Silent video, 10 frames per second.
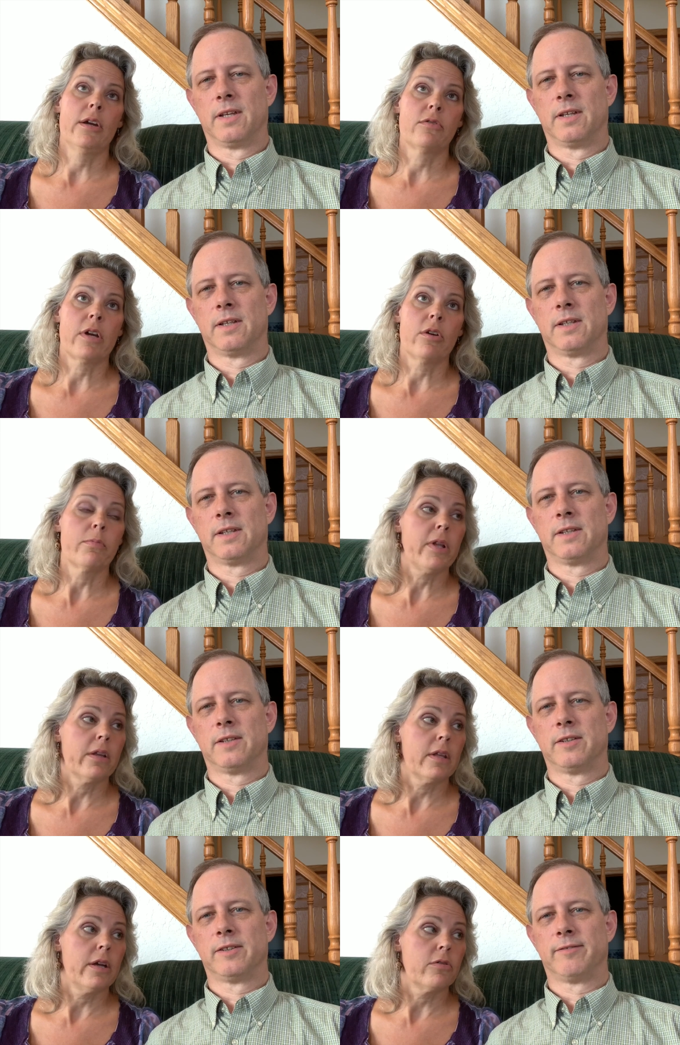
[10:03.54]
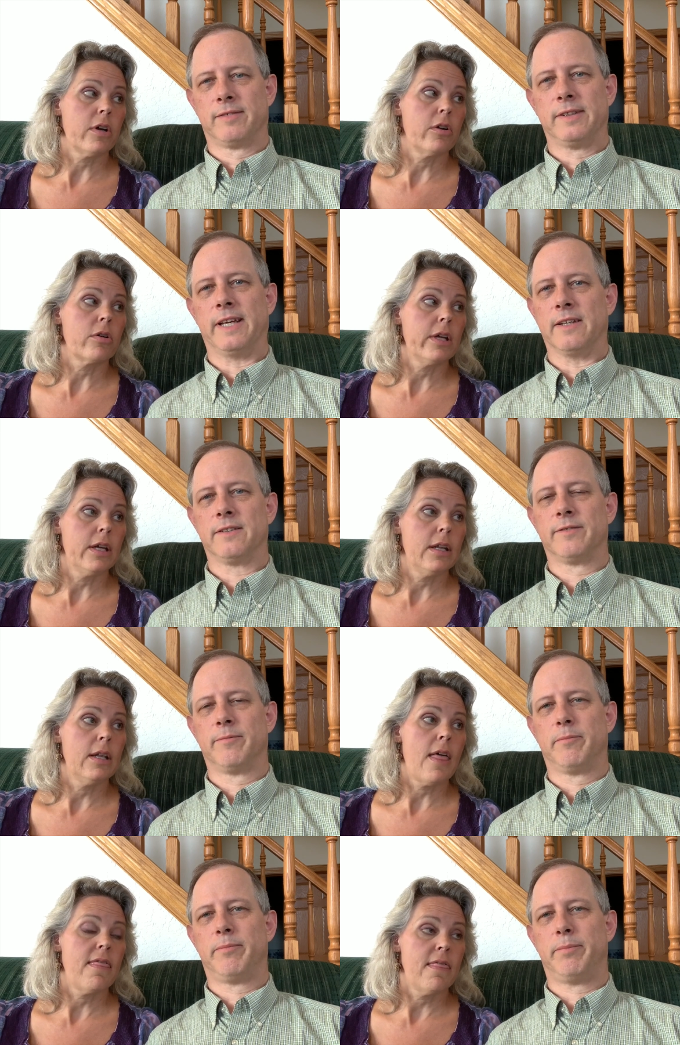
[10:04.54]
Speaker 1: hair dryer and plug the hair dryer yes.
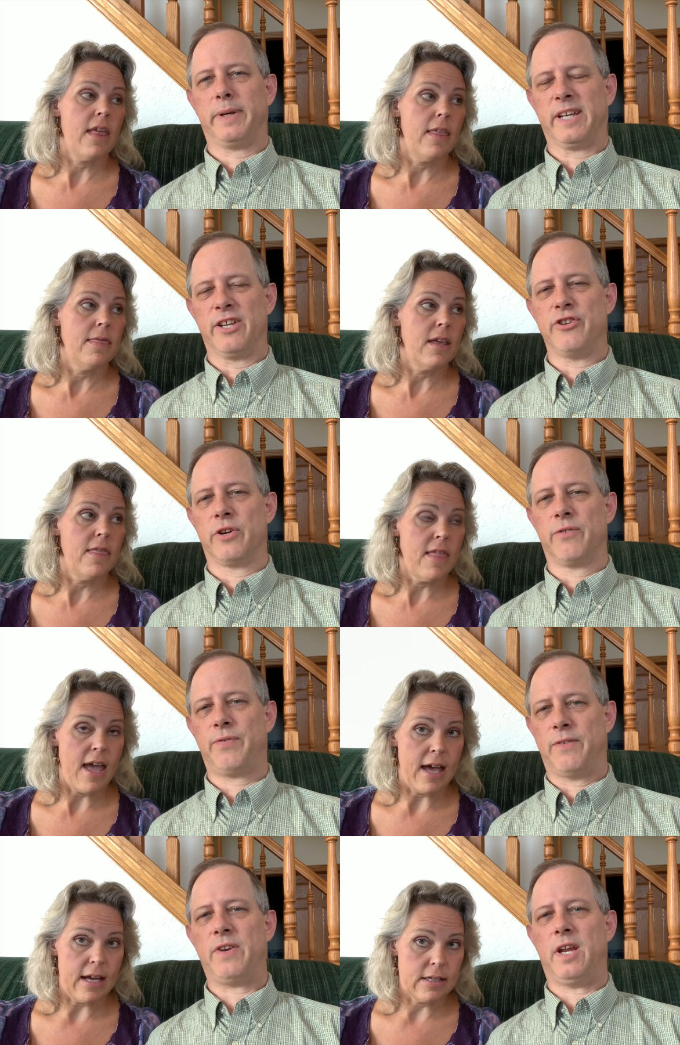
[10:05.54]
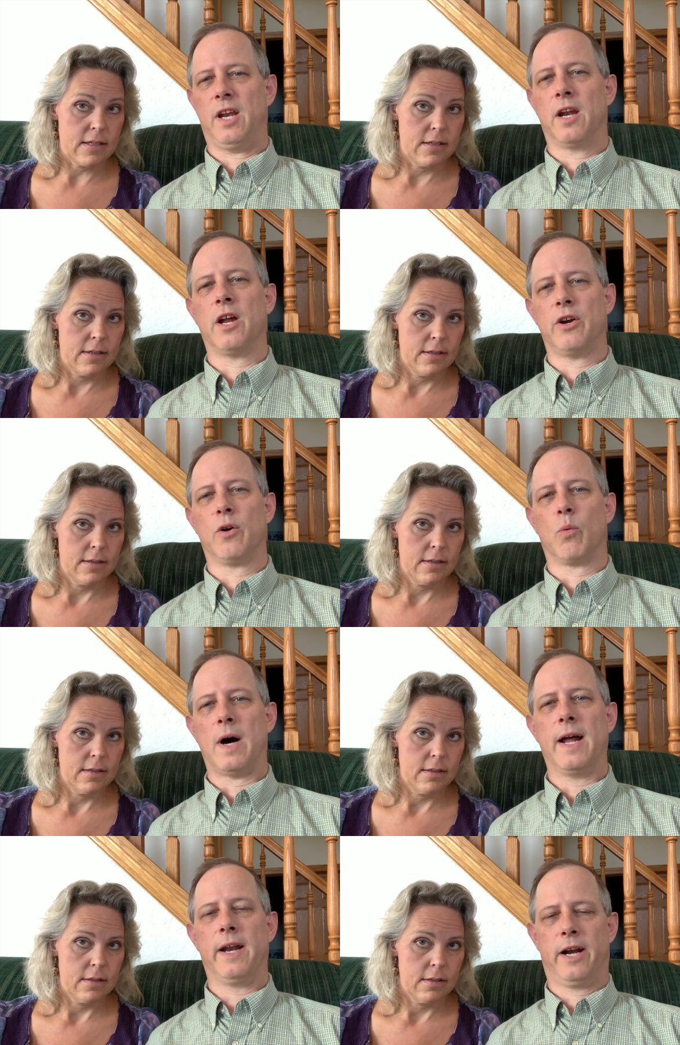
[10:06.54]
in. Because in, your 1500
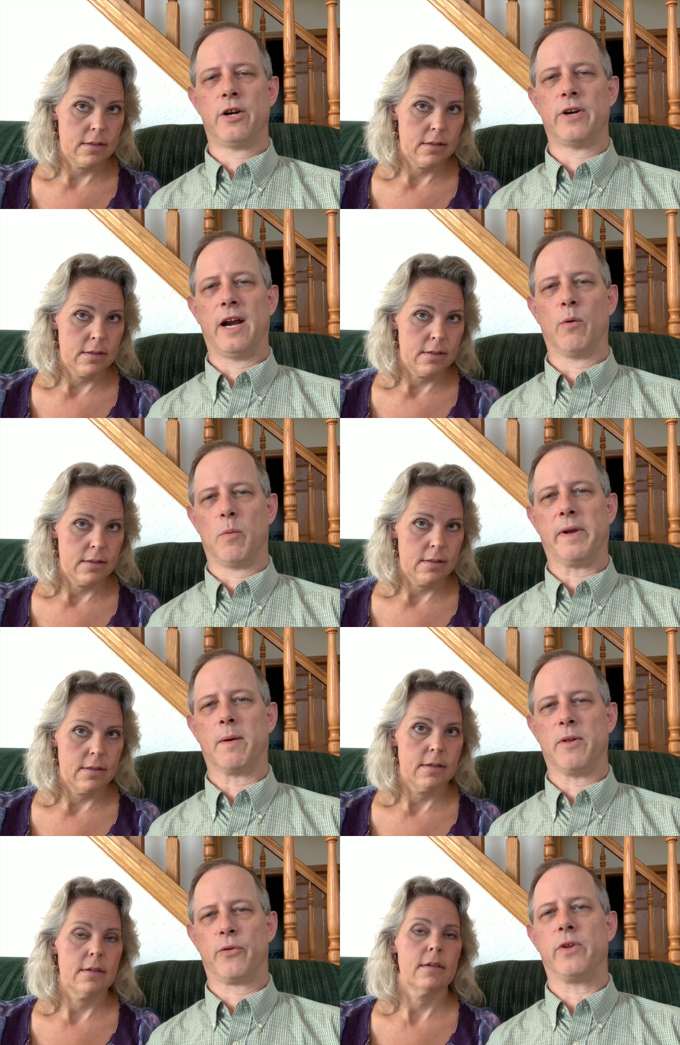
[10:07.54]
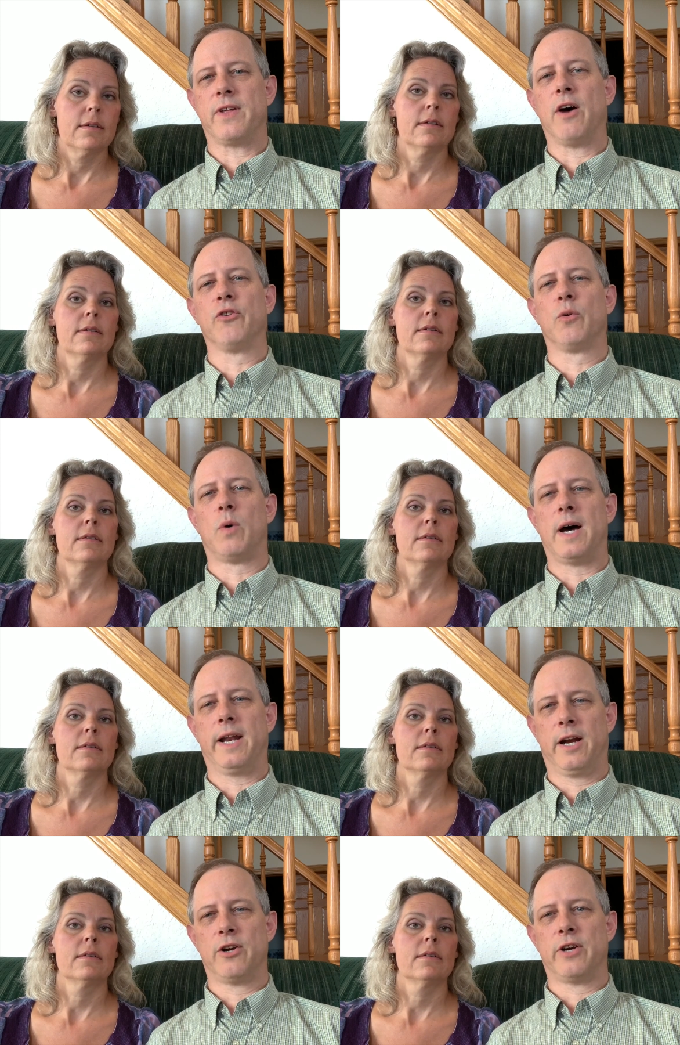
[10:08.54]
Speaker 2: watt hair dryer will become a 3000 watt
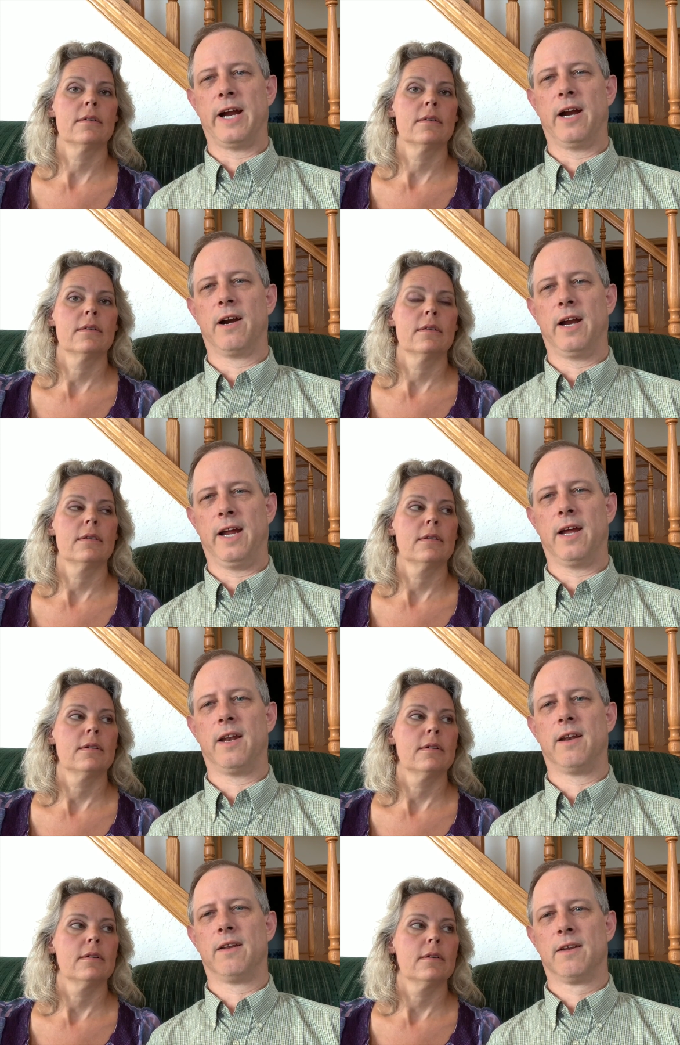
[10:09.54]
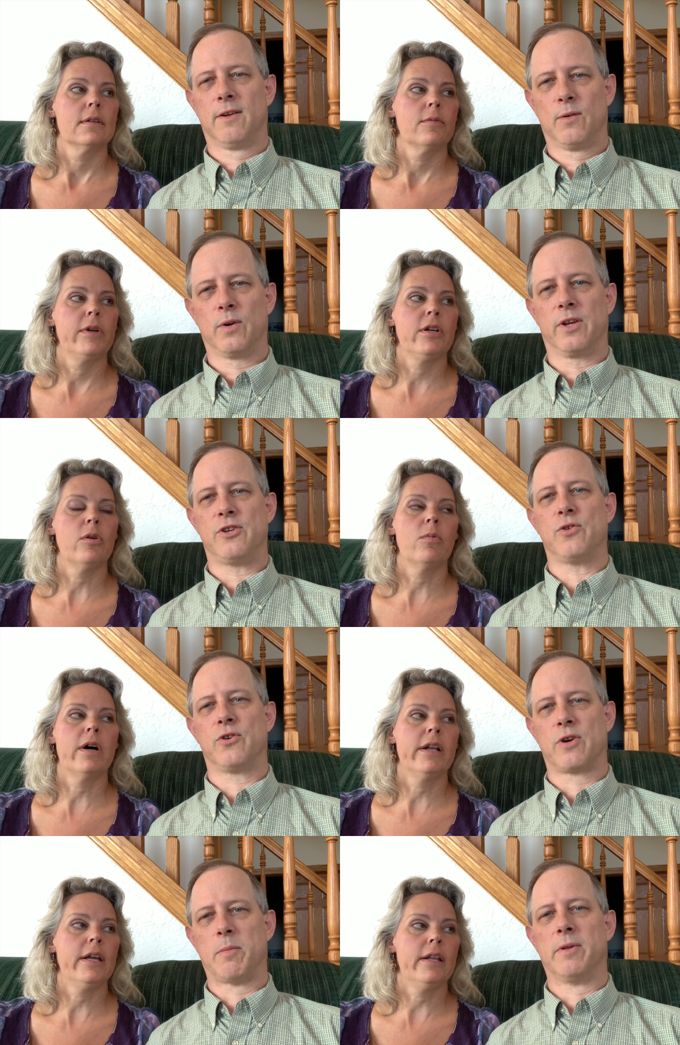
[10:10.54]
hair dryer, and we'll we don't
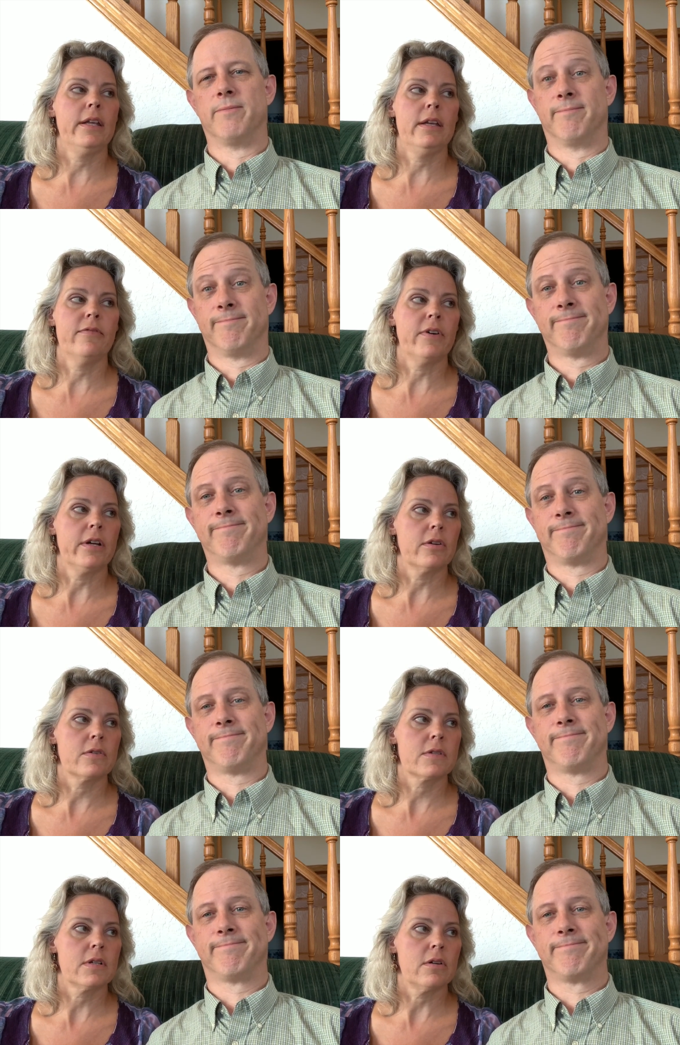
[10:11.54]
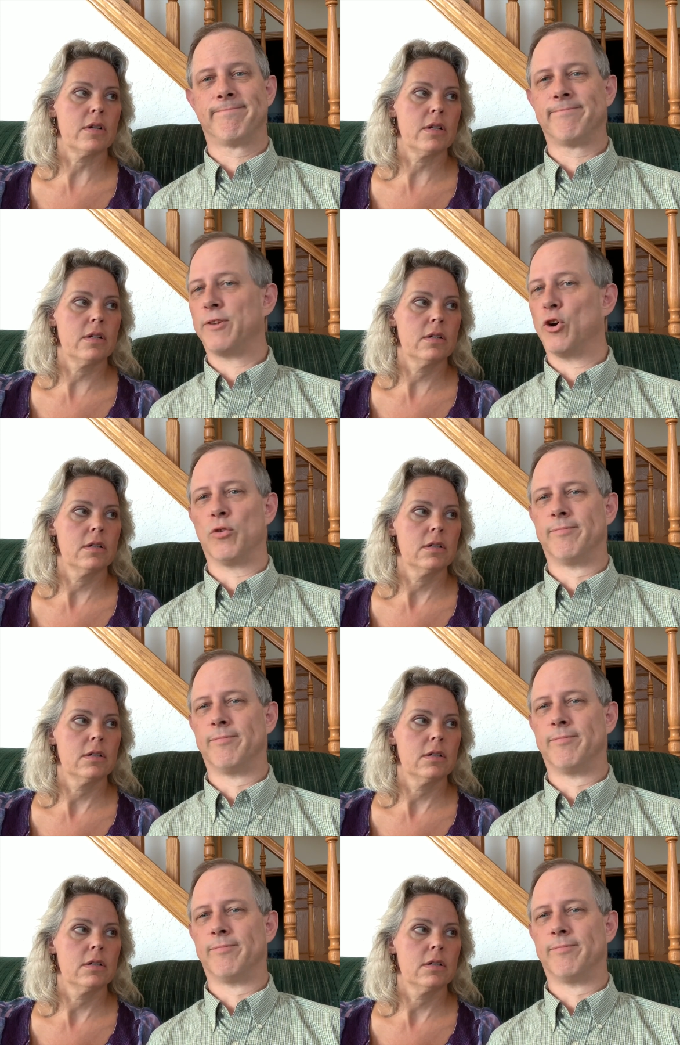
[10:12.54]
want
Speaker 1: any fires started. No,